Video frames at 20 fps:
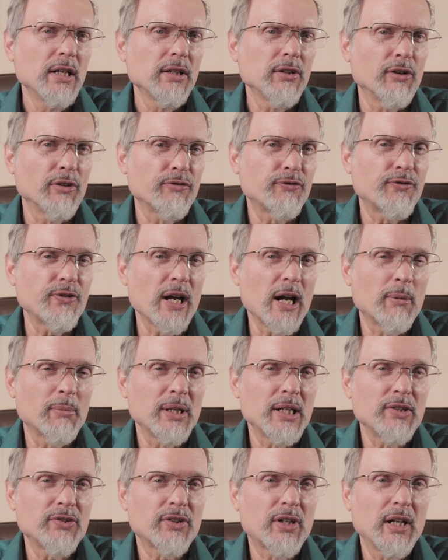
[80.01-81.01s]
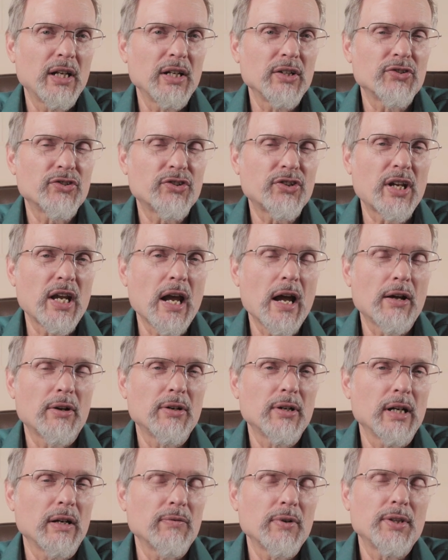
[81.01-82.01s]
your family is getting
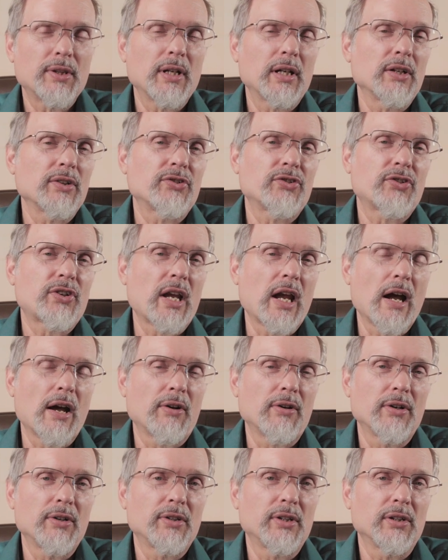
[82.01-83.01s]
scattered. Everything is scattered.